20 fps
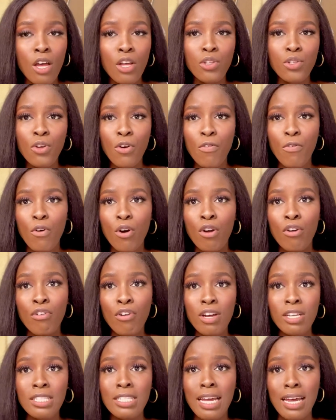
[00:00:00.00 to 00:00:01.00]
So for
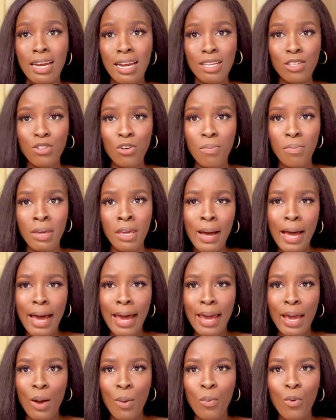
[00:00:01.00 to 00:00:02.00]
gross anatomy,
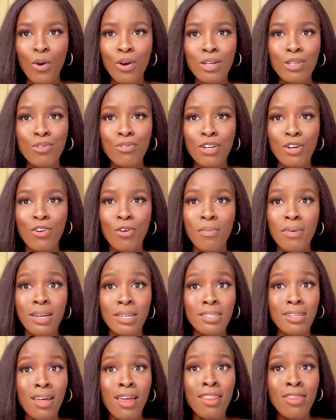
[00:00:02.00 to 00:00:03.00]
I am going to
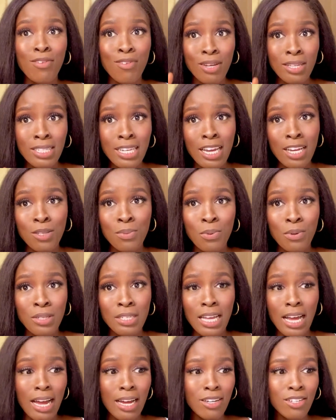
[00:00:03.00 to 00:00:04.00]
recommend three
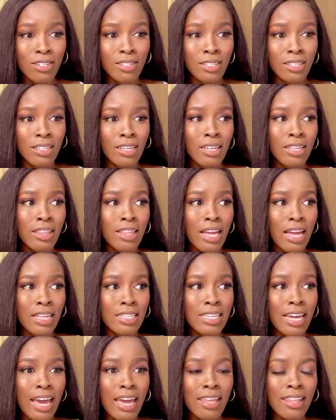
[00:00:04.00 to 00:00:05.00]
textbooks, actually,
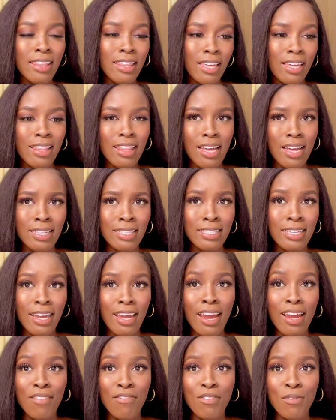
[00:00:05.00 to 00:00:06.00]
that I think that
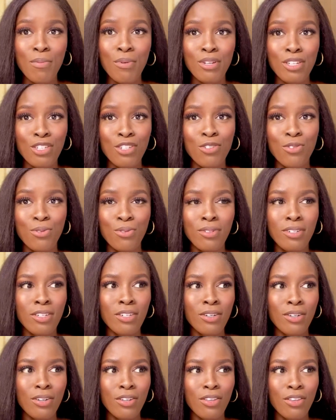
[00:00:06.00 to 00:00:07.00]
everybody should,
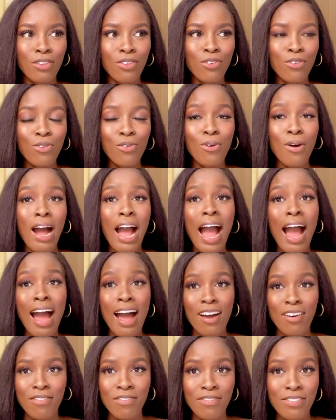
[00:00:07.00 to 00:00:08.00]
you know,
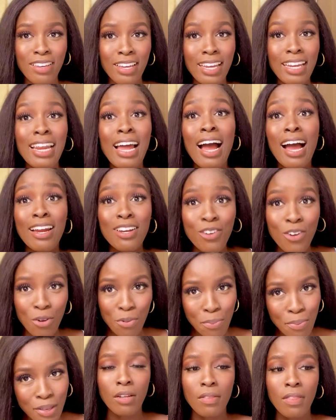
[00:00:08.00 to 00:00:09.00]
have in hard
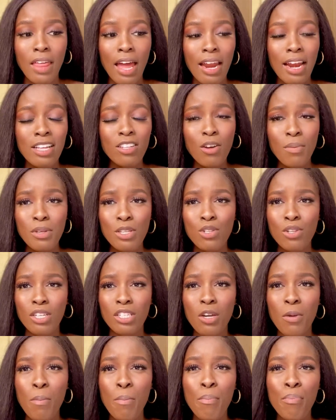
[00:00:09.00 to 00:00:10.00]
copy. Anatomy is
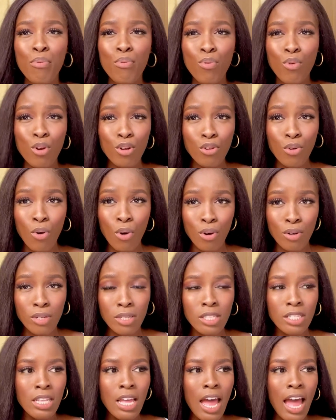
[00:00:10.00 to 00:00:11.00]
such a broad
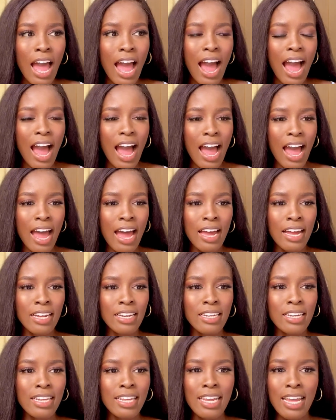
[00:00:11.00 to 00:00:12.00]
course,
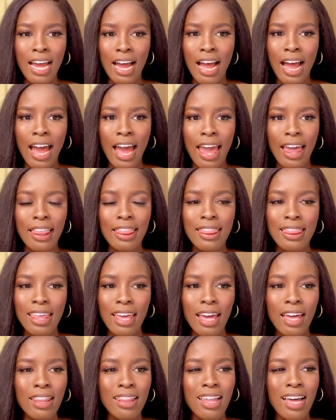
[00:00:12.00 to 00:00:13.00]
and yeah, I
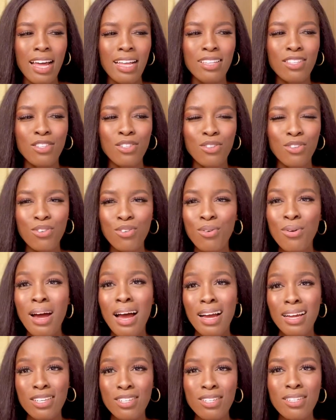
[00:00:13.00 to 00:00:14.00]
think that you
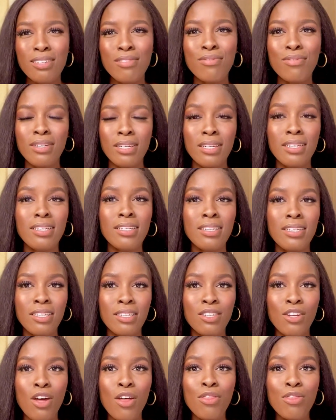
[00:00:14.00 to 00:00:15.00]
actually really
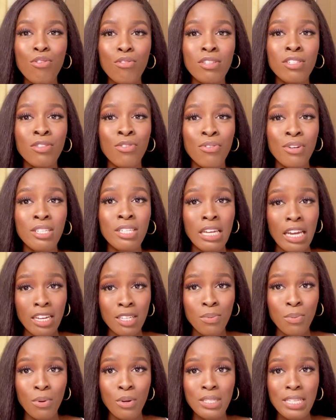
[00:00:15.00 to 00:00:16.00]
need those three
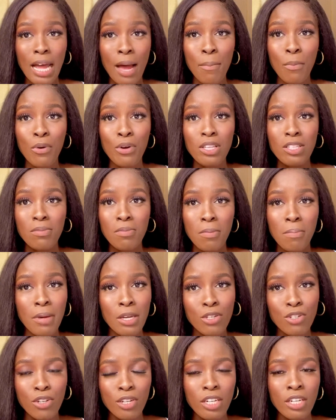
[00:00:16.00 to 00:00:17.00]
textbooks I'm going to be
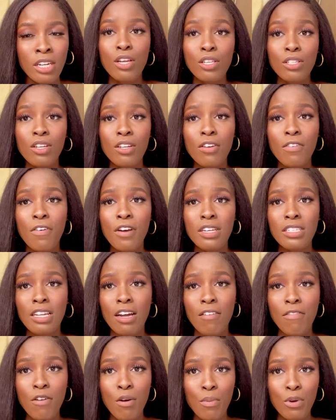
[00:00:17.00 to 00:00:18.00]
mentioning. So the first
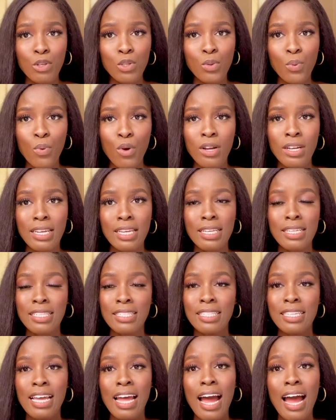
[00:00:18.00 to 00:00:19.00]
and foremost one
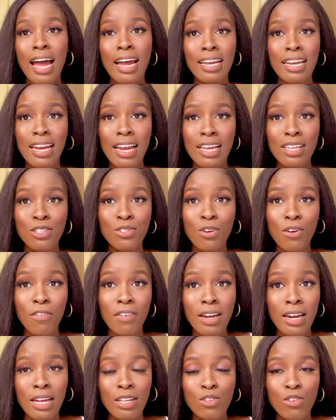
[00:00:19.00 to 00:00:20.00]
is the Atlas of
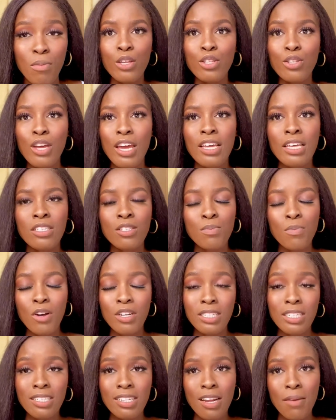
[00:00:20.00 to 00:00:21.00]
Anatomy. So a small
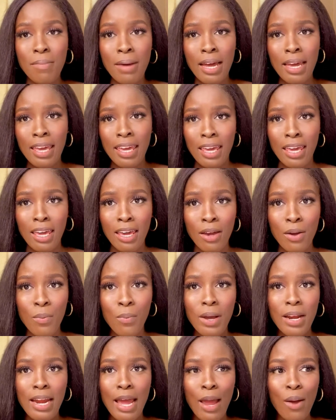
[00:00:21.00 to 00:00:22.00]
disclaimer here:
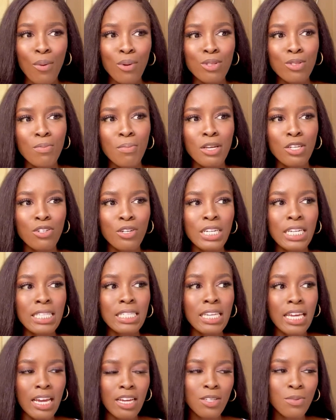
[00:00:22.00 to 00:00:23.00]
when I want to mention a
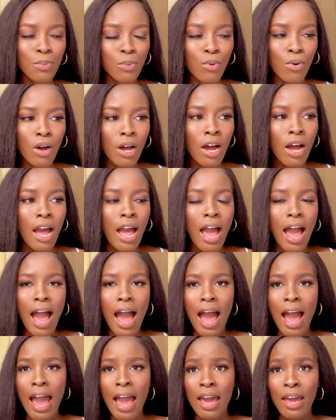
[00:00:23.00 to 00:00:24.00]
textbook,
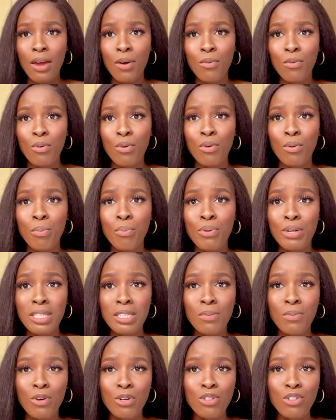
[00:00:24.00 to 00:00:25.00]
I will
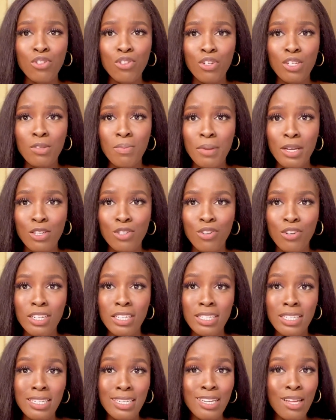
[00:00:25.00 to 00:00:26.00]
pretty much just
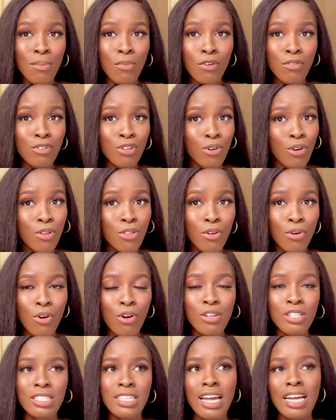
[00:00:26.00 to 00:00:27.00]
mention the name of the author,
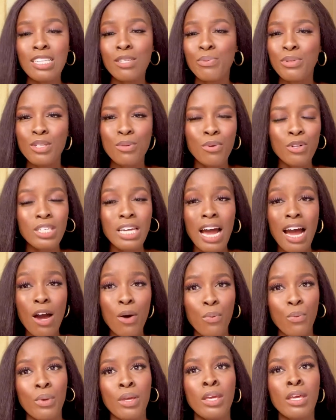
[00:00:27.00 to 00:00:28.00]
because that's pretty much
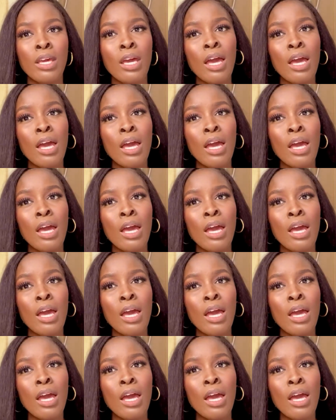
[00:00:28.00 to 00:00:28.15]
how we